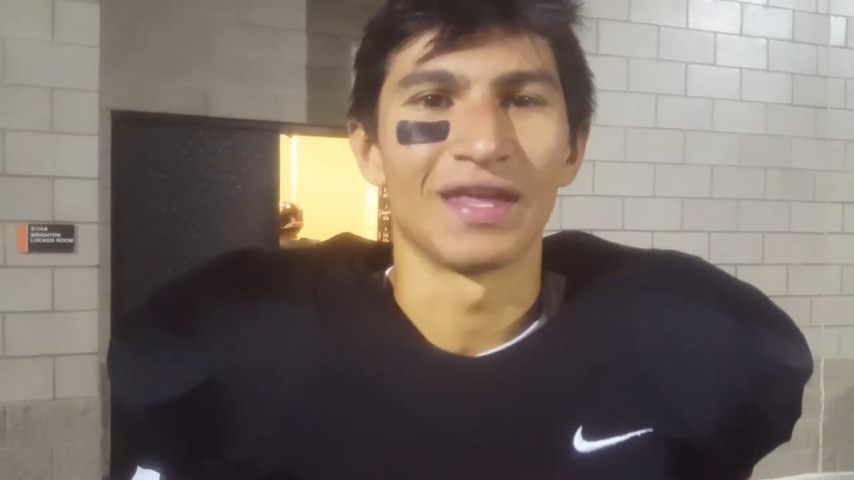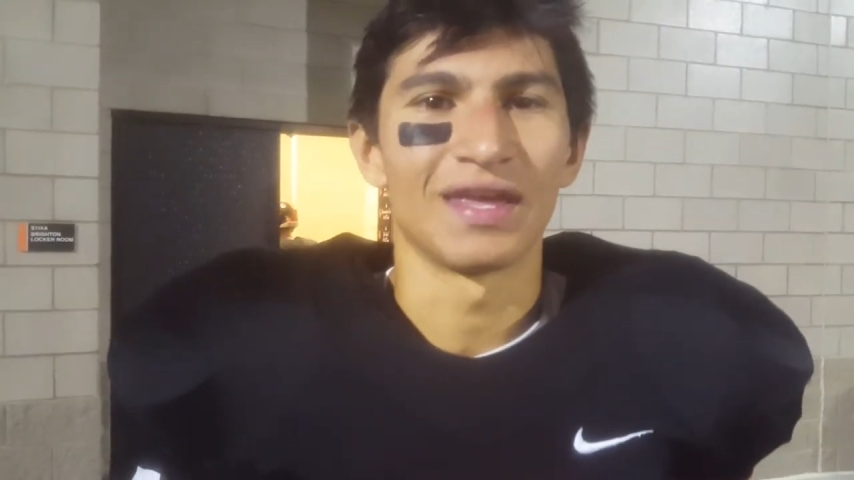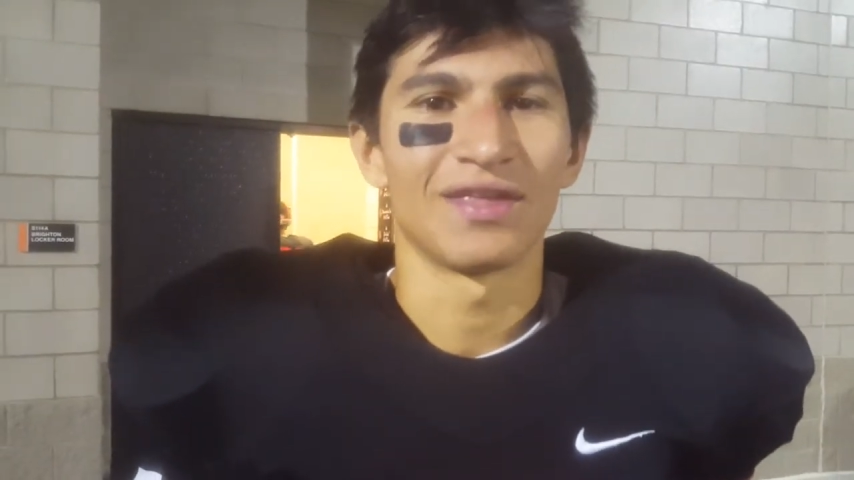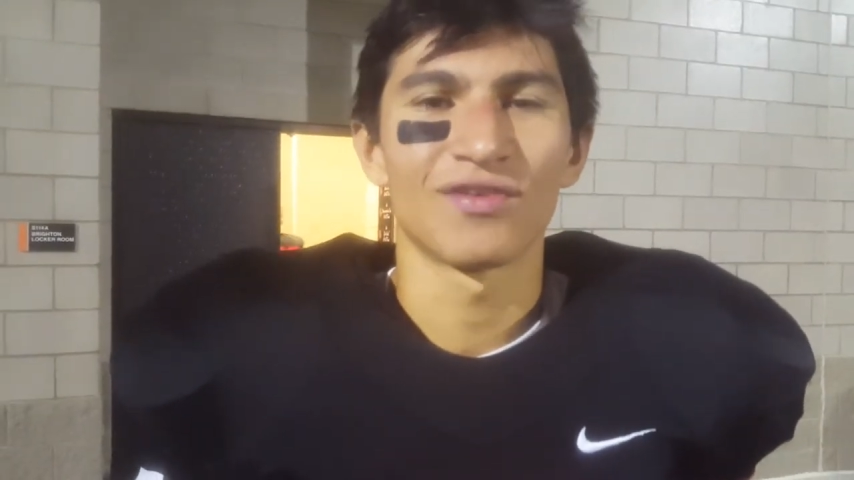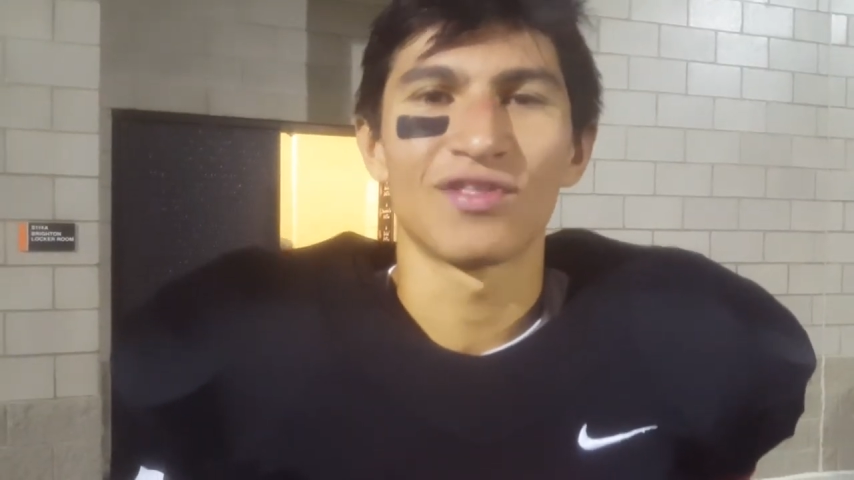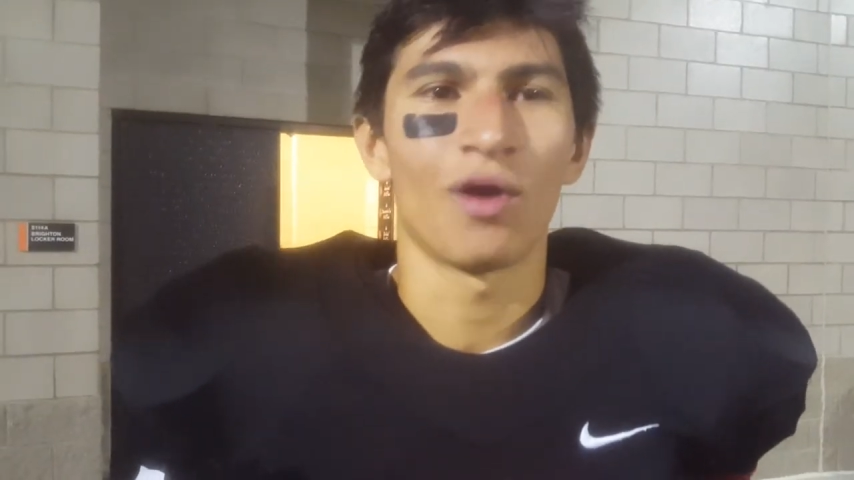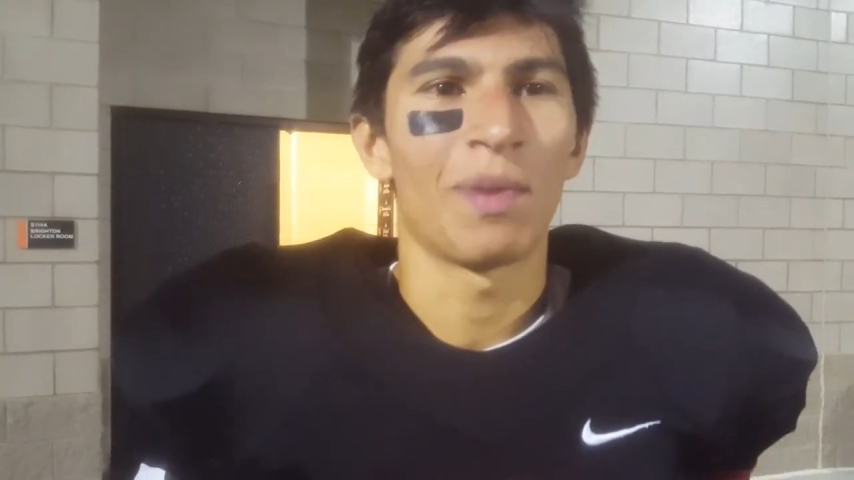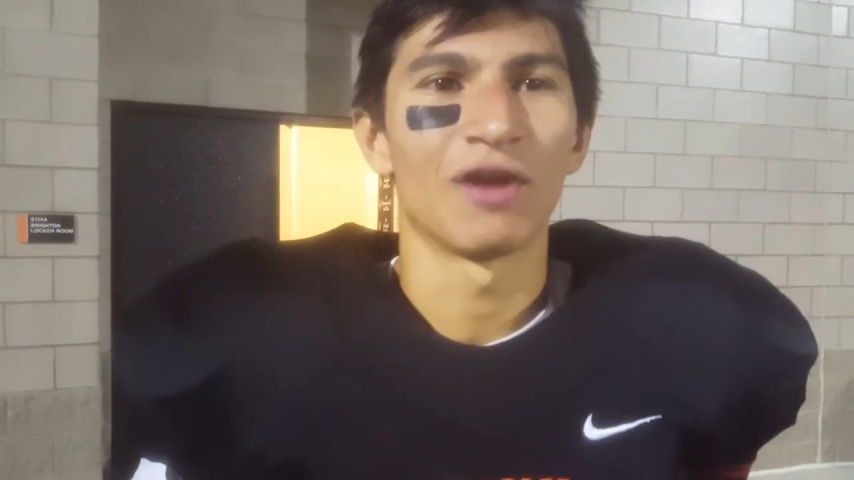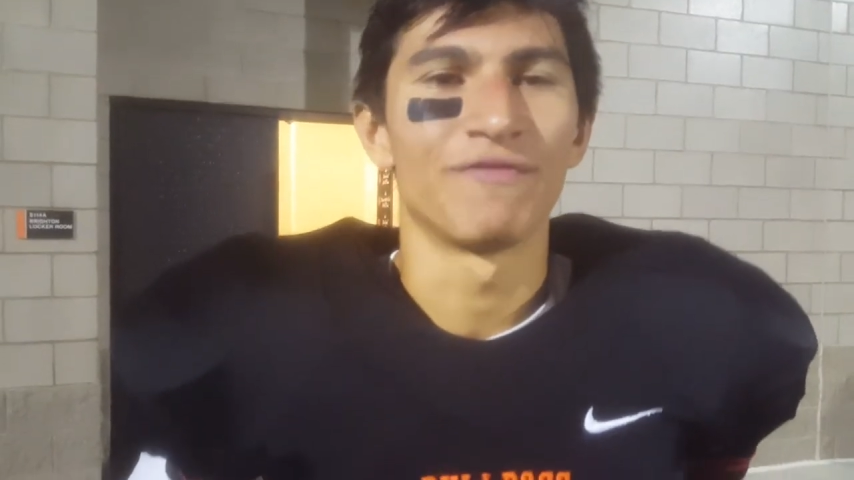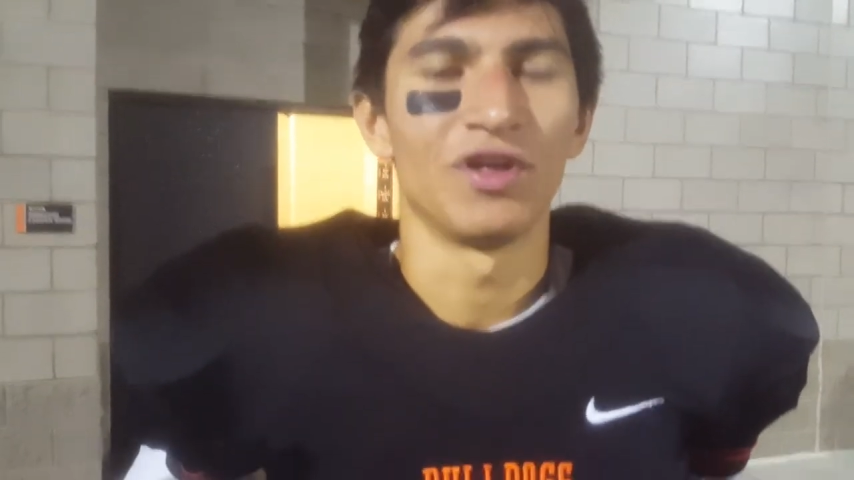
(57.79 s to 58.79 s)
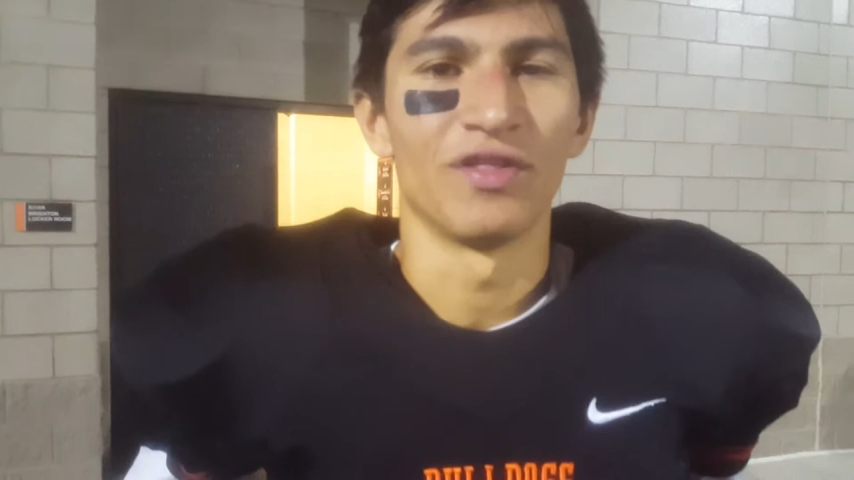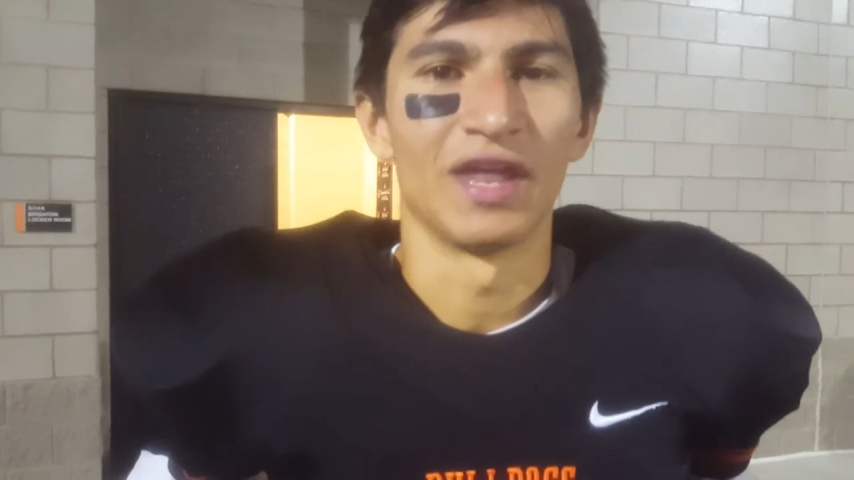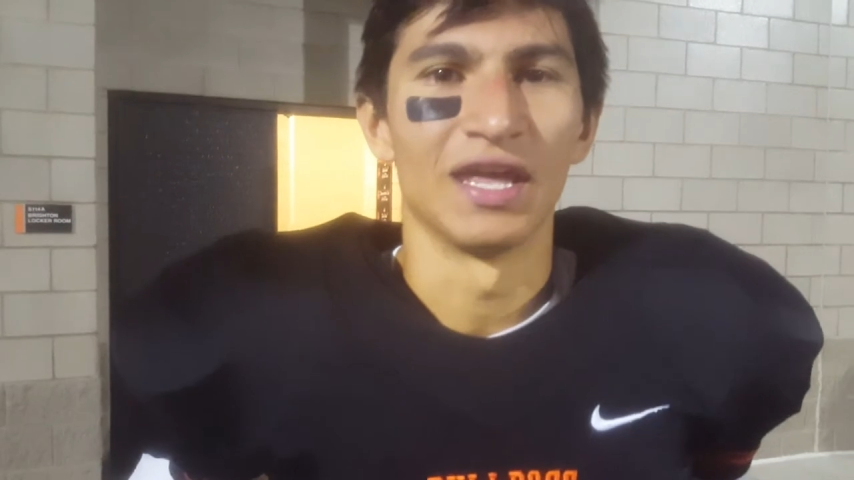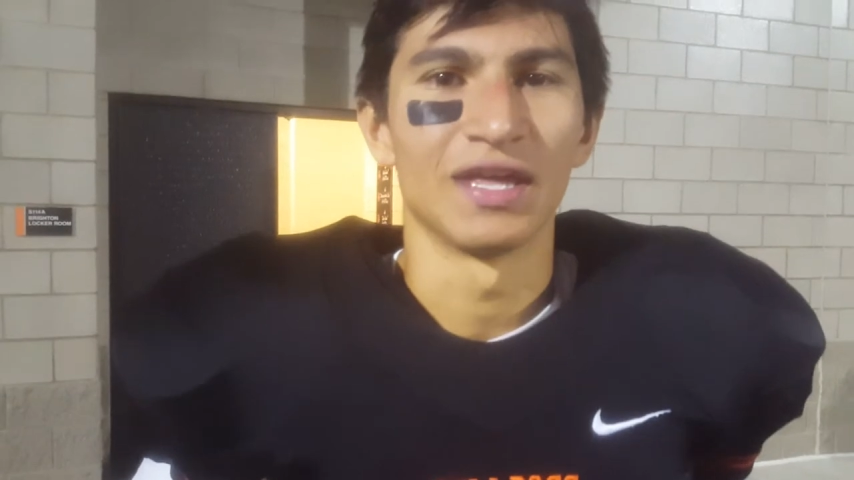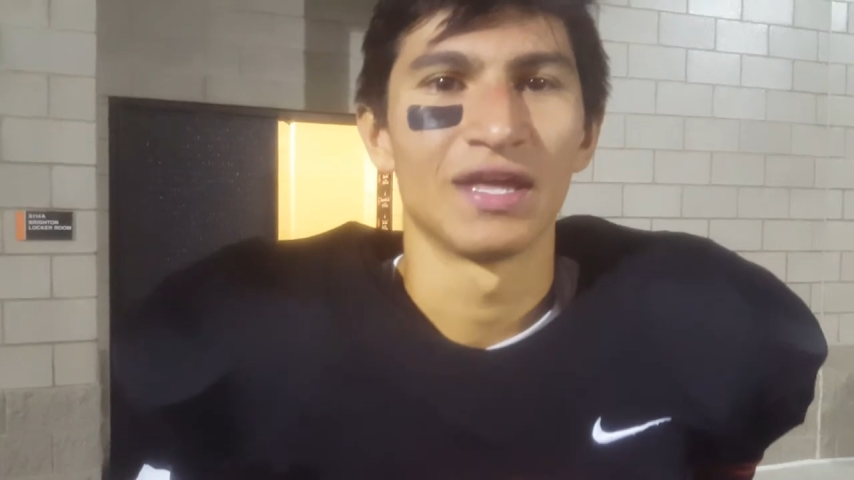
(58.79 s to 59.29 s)
There's no better feeling
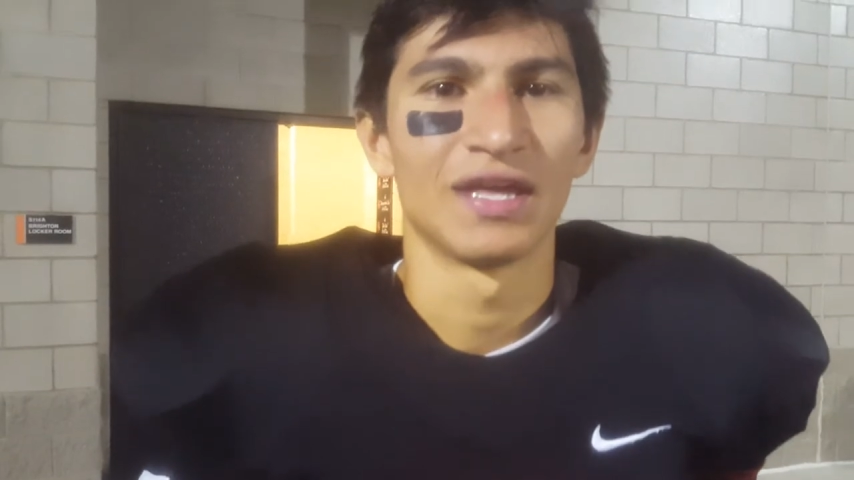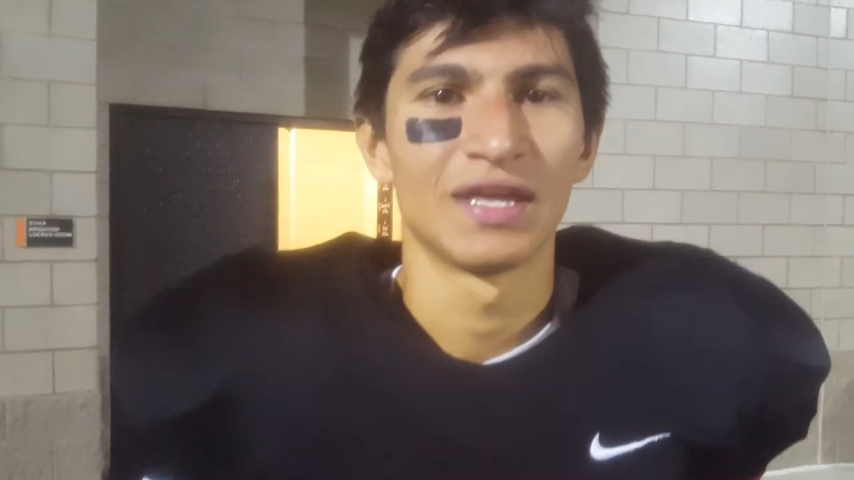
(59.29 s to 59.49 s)
than it.